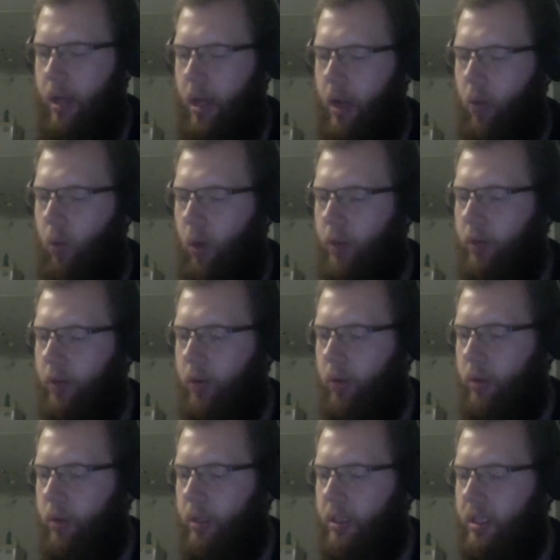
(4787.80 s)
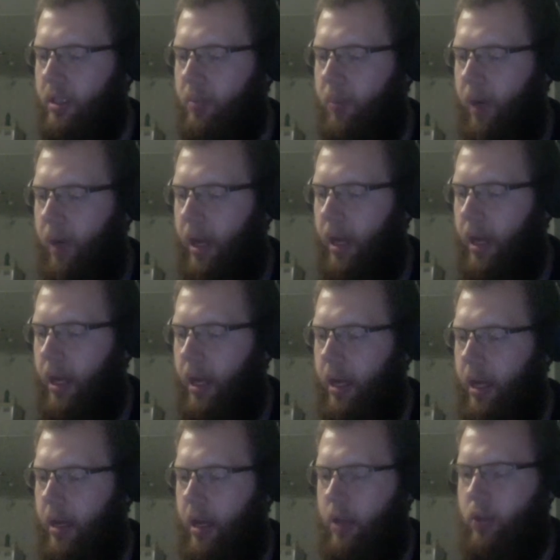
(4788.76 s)
What role does it play
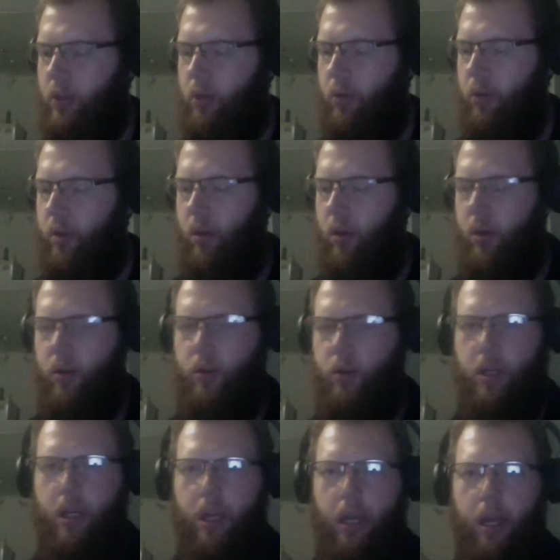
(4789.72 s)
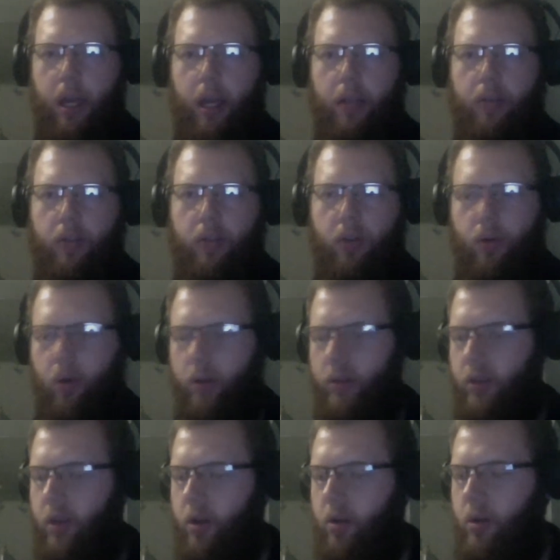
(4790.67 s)
in natural theology and so on?
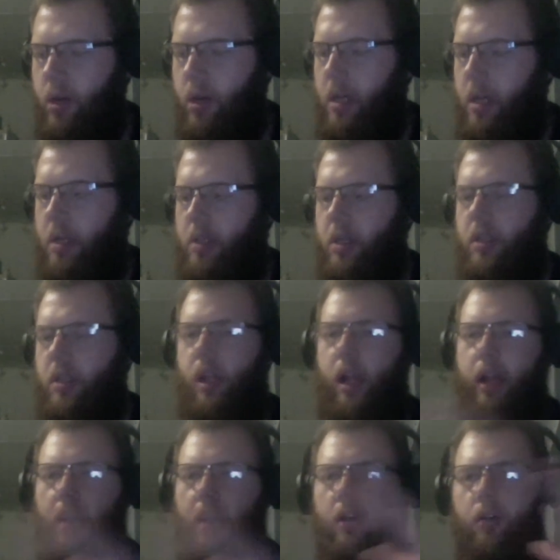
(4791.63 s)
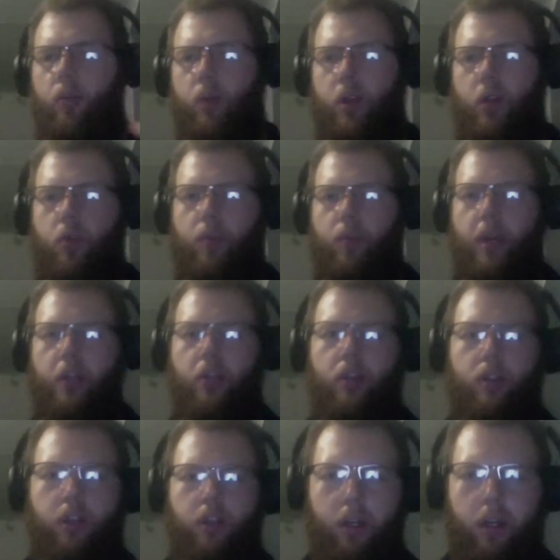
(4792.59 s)
So, just like when you
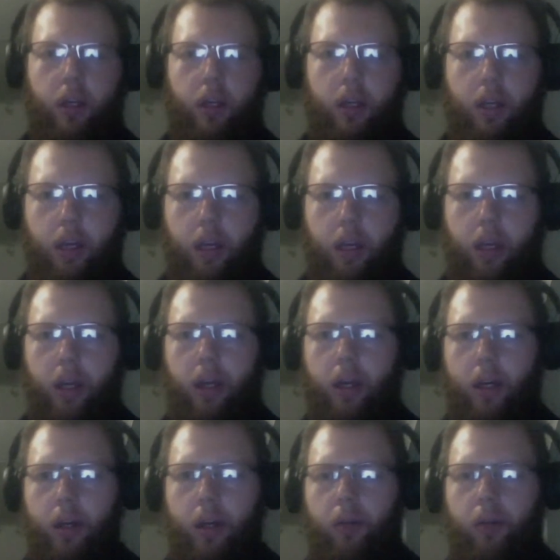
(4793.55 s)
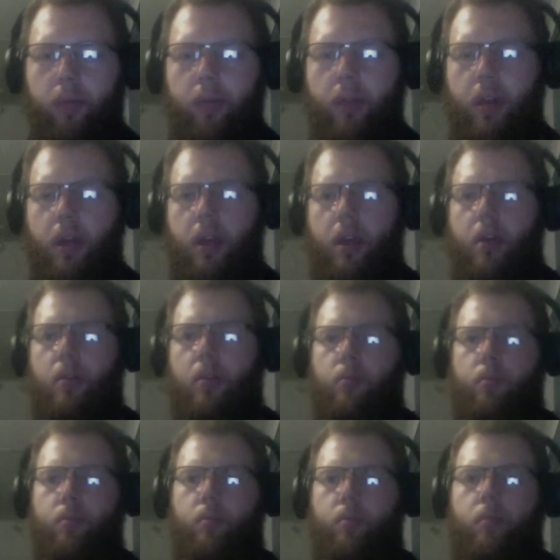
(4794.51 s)
mentioned the uh, the
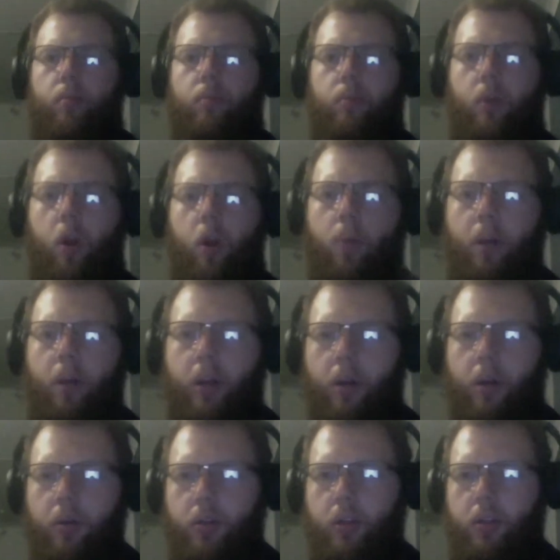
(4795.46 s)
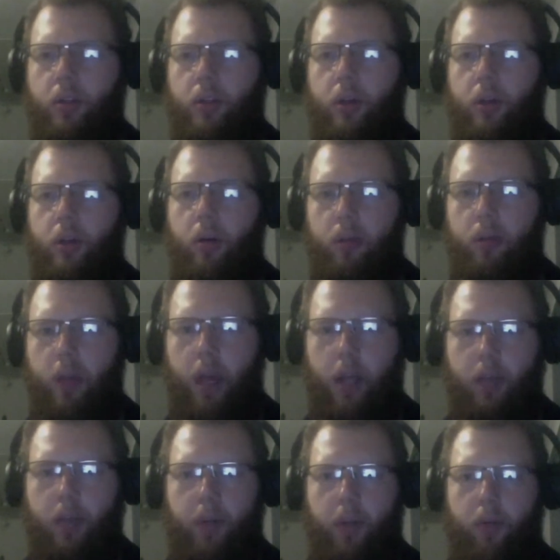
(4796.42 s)
common notions, yeah, the
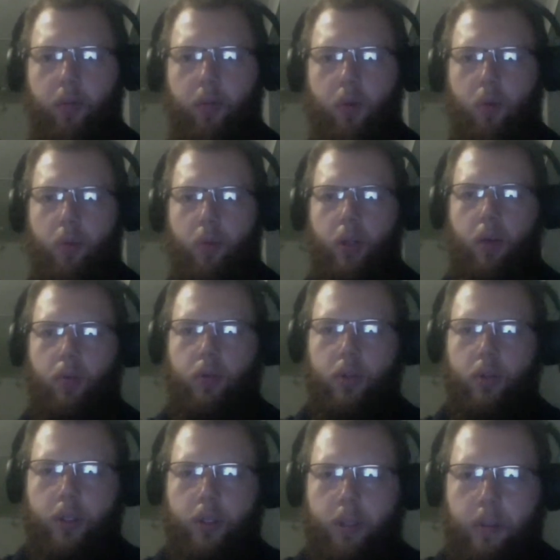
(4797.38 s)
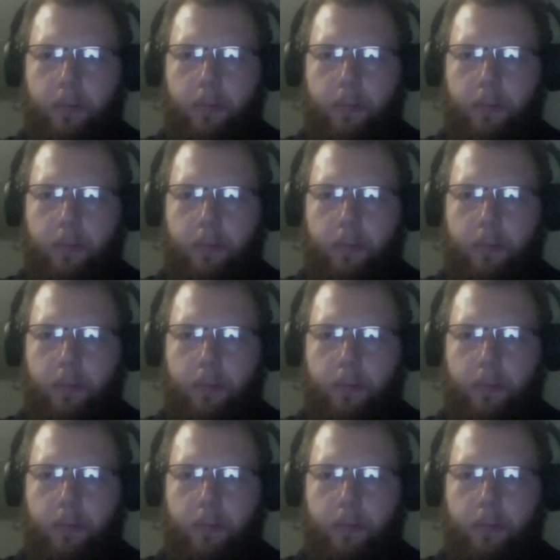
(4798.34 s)
aspect of common notions.